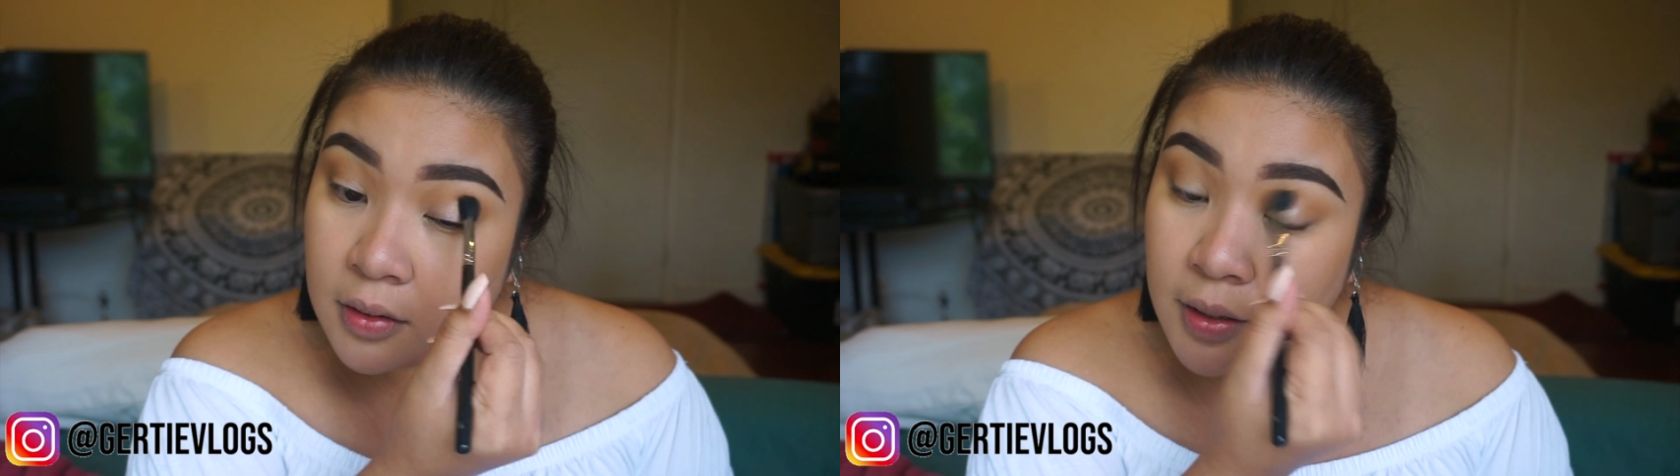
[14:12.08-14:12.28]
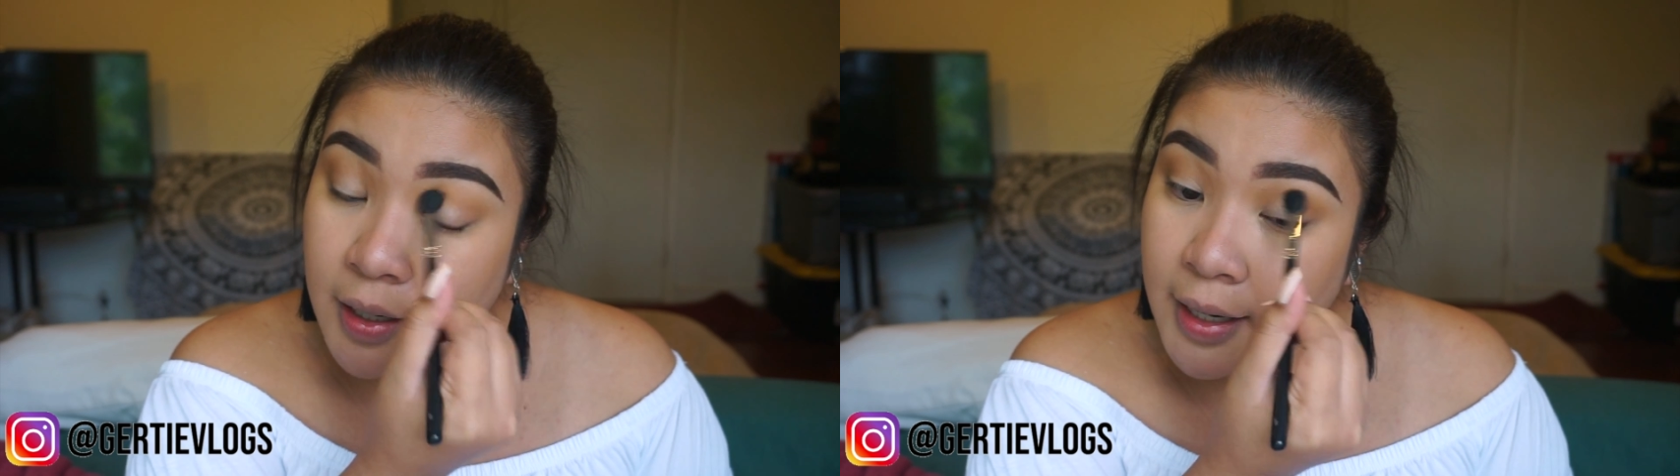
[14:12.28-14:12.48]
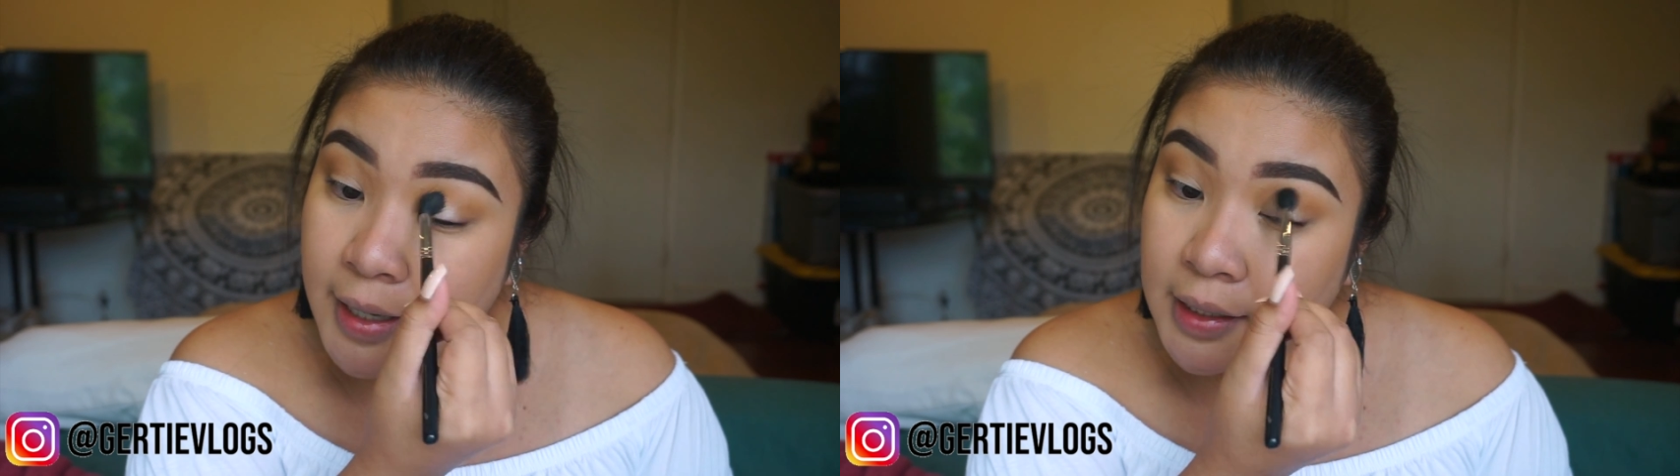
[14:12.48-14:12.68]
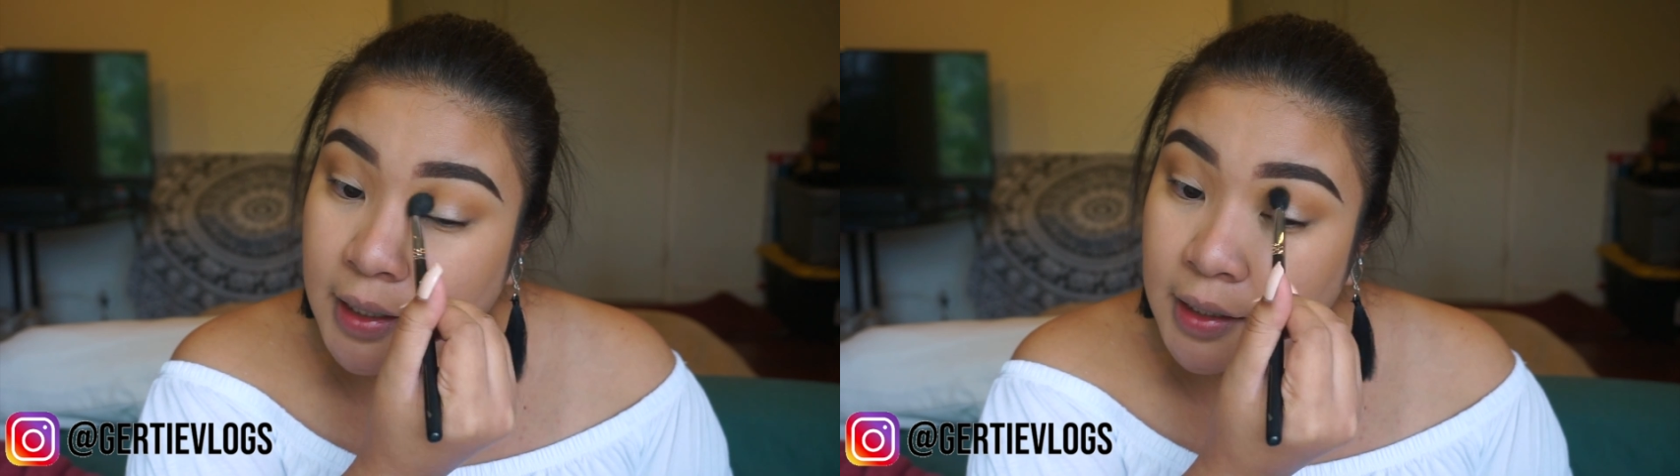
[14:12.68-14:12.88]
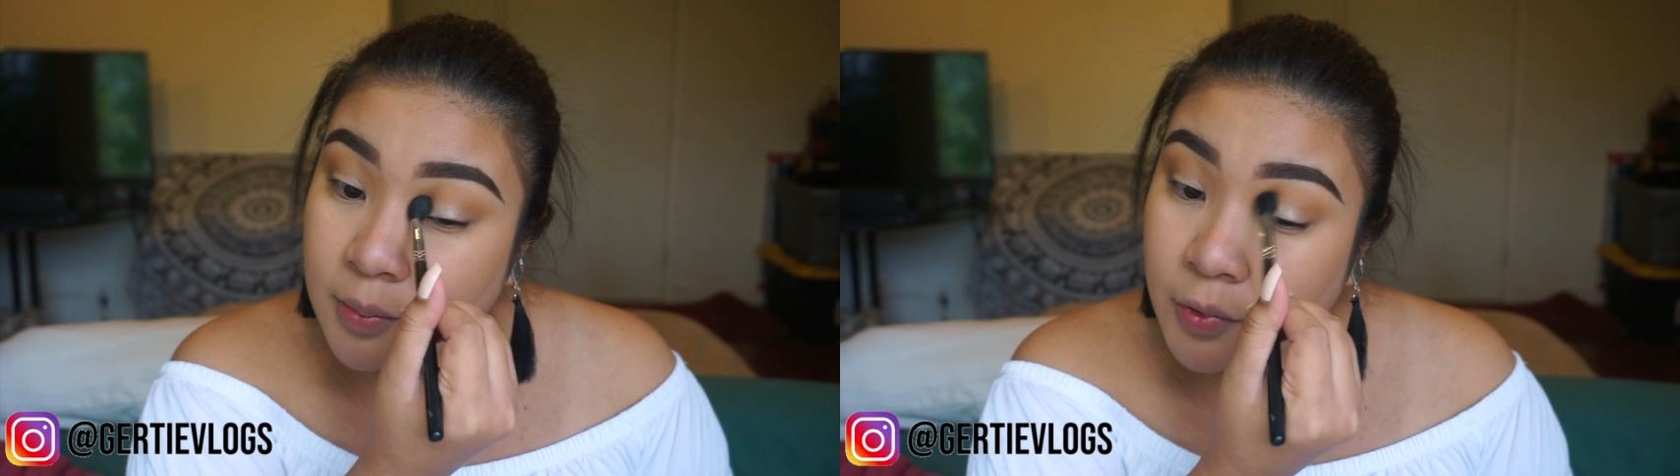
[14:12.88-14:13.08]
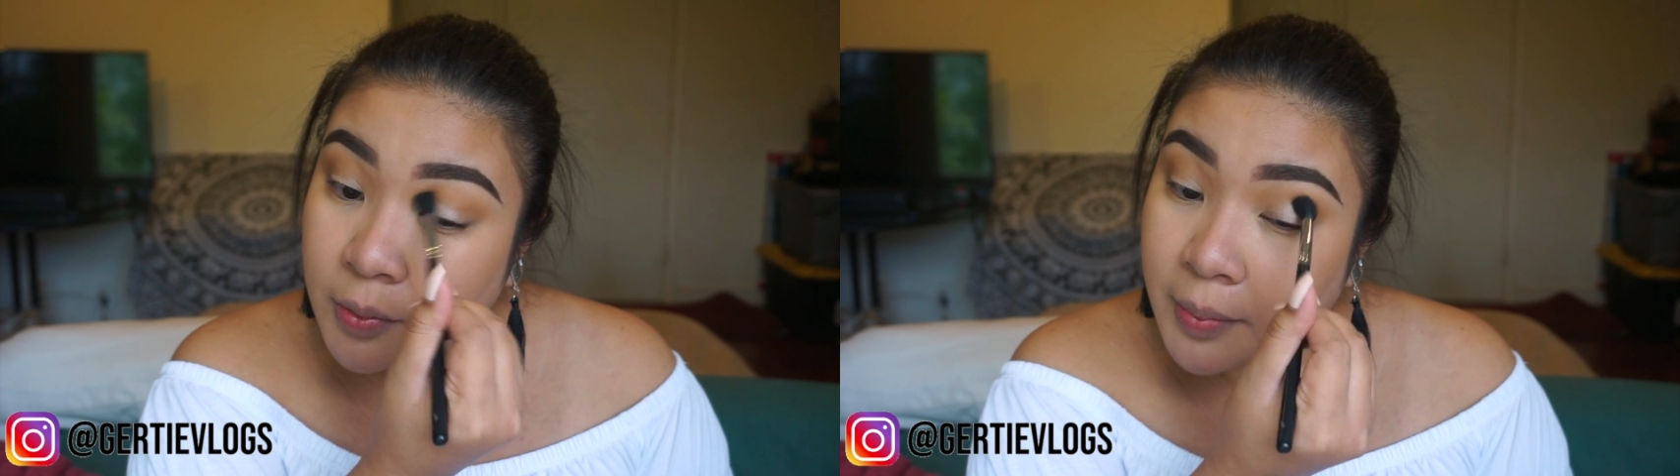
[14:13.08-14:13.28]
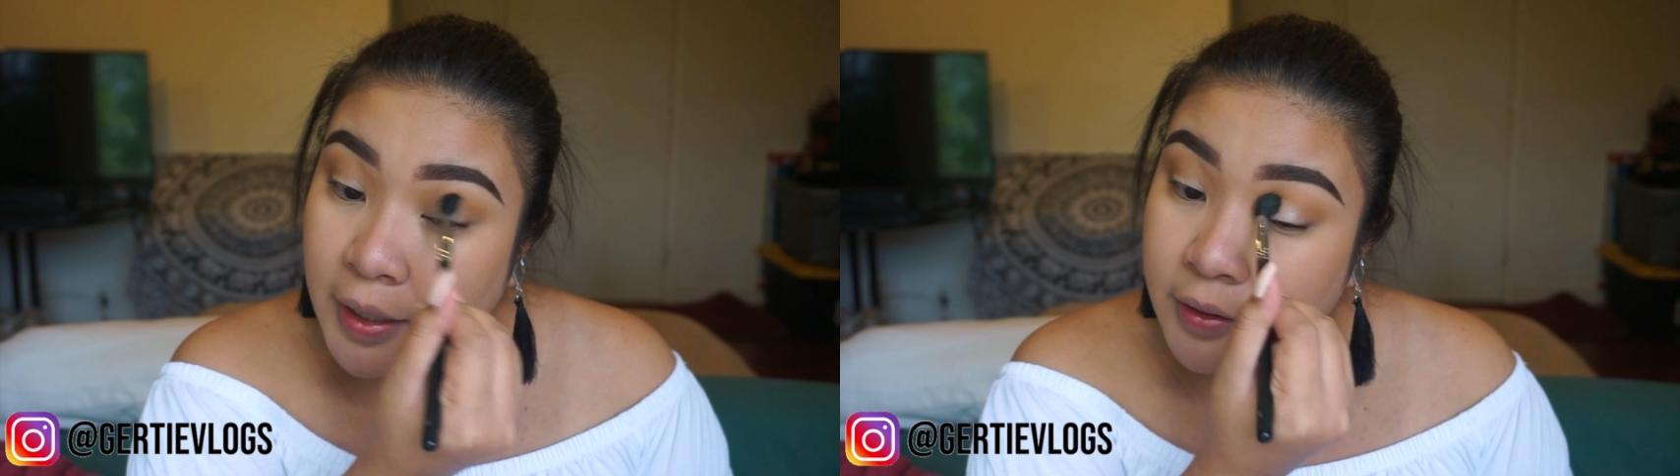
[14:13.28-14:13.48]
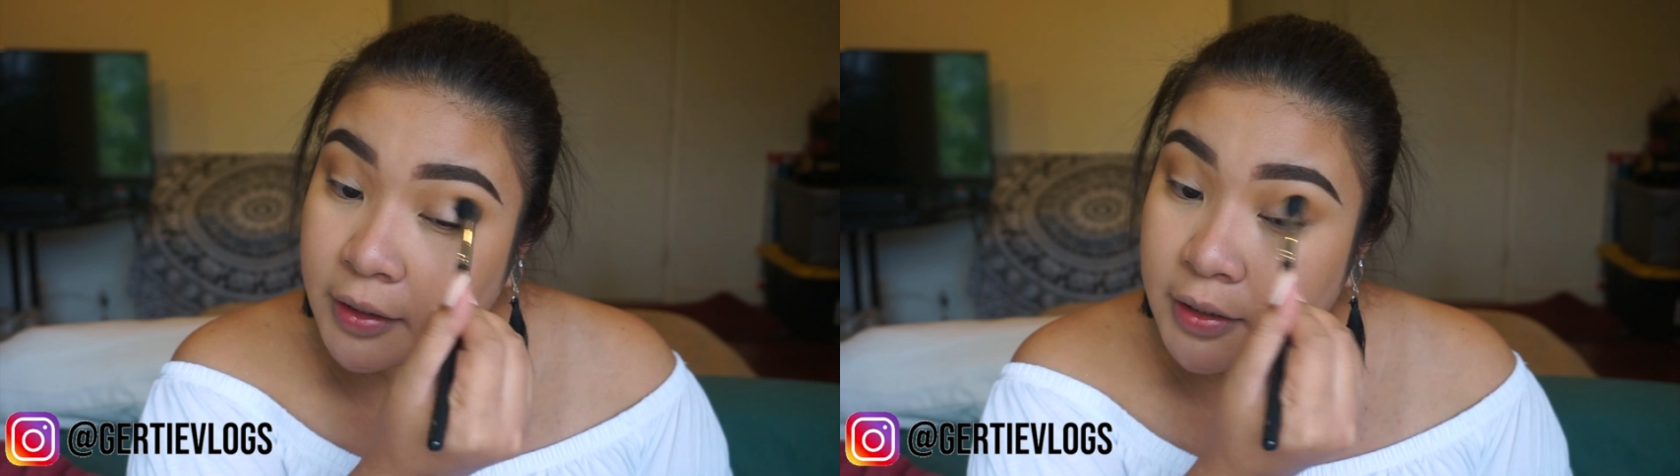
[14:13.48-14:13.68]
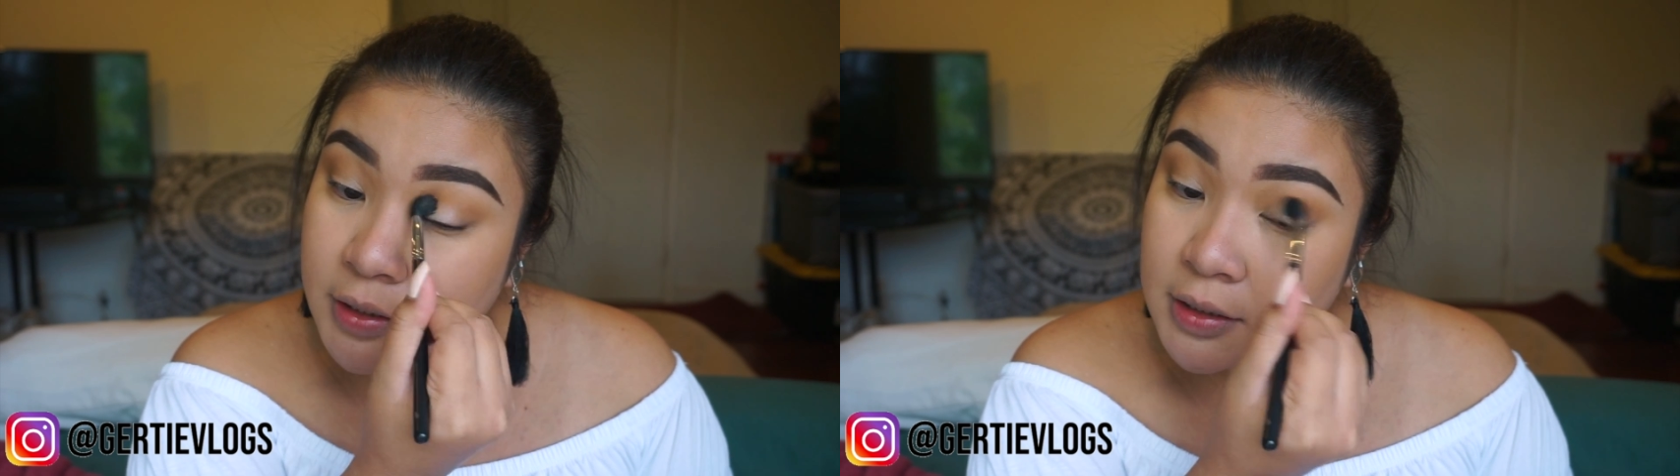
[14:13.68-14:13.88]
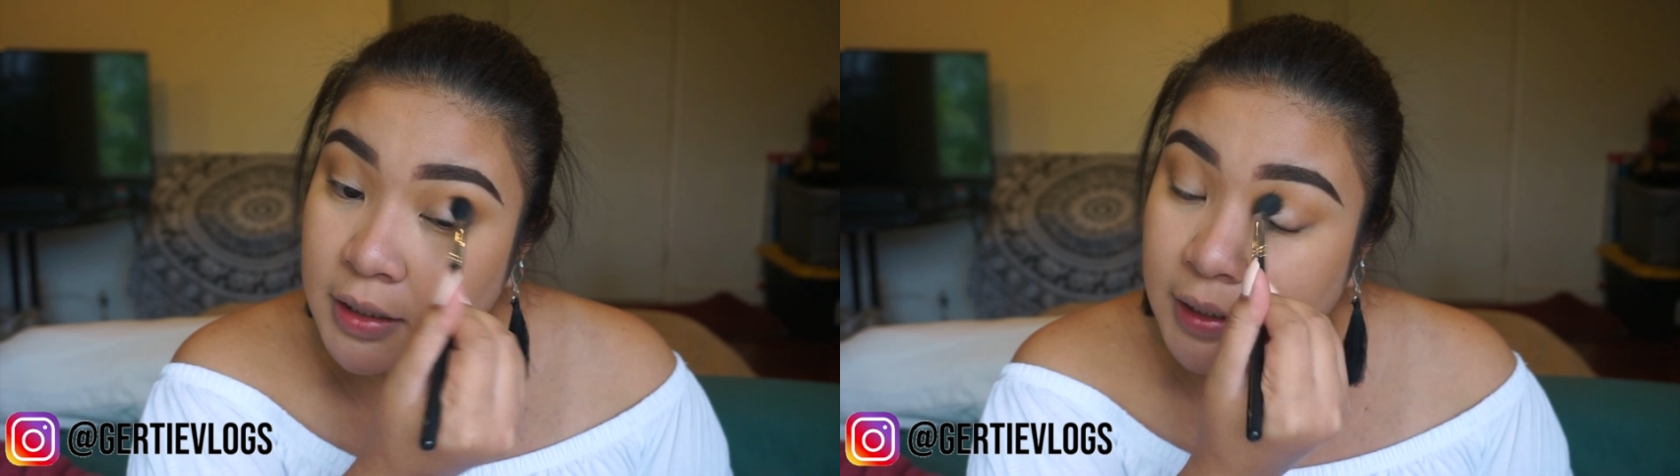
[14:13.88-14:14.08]
not adding any more powder,
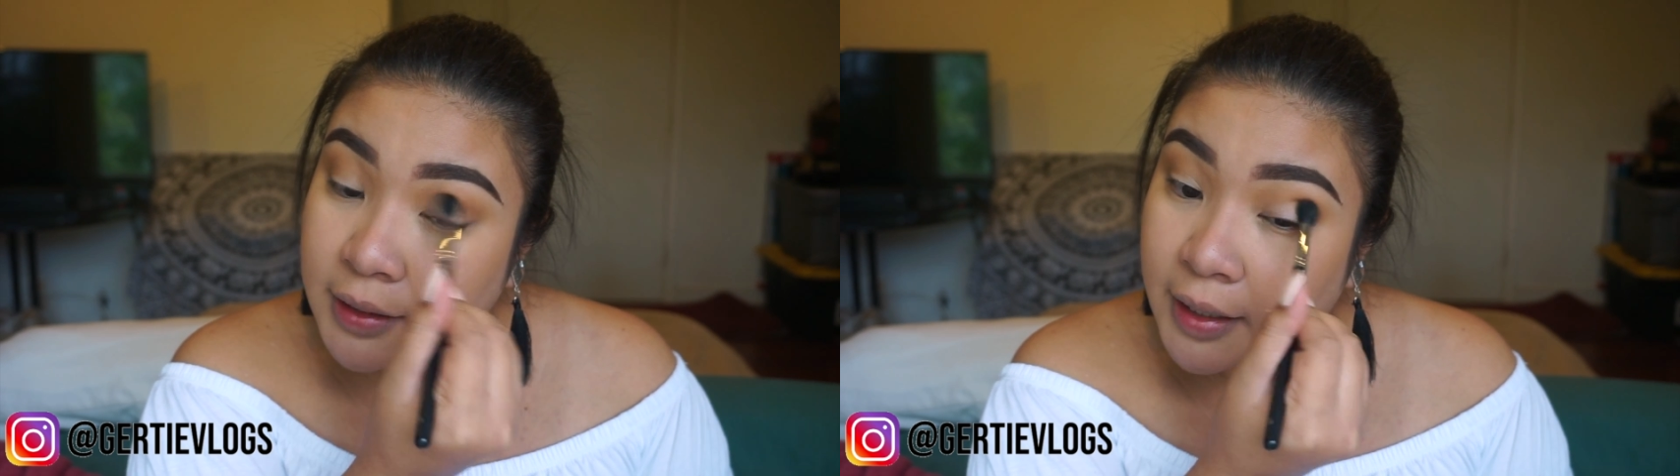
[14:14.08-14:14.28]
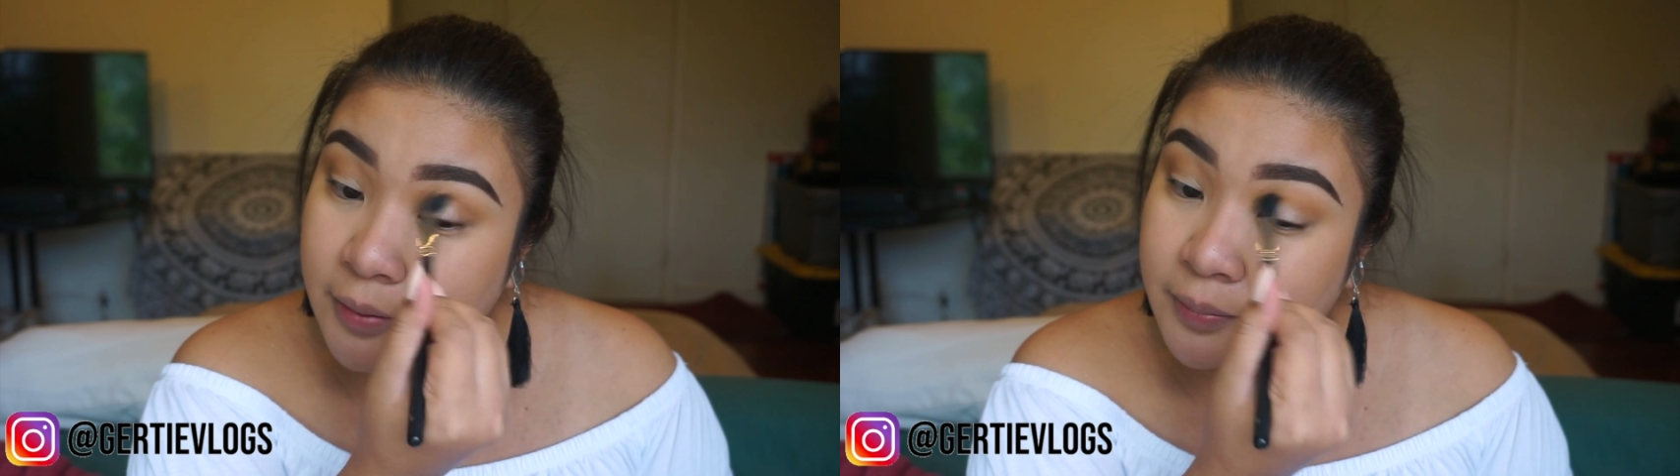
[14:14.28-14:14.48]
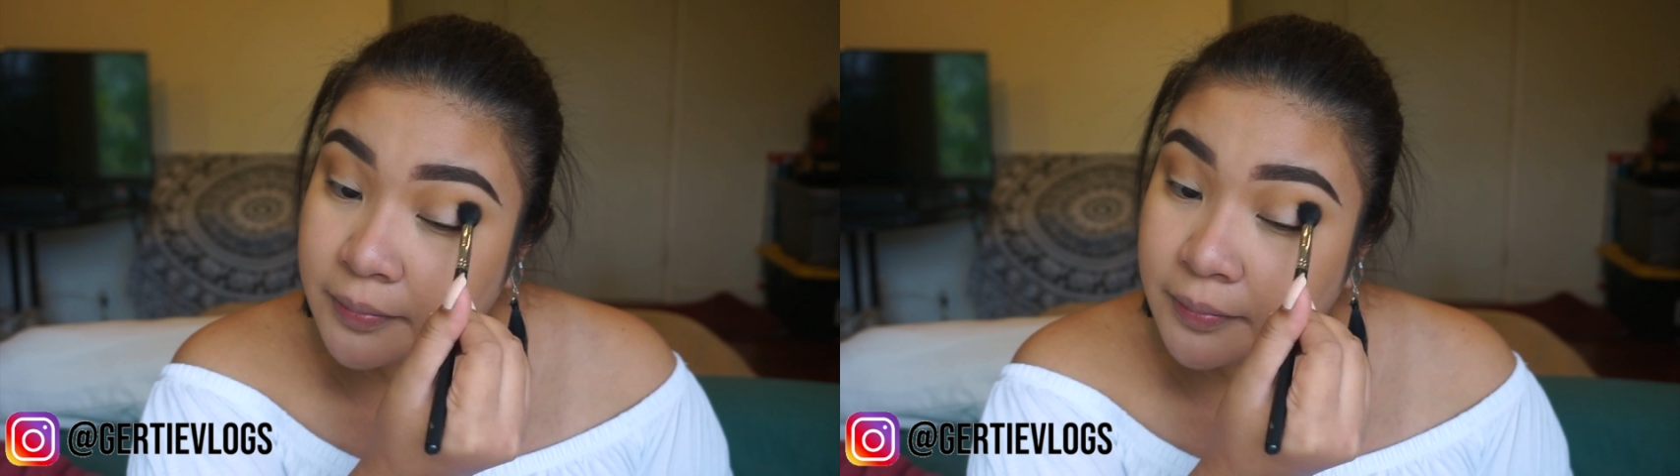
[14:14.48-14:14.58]
just like that.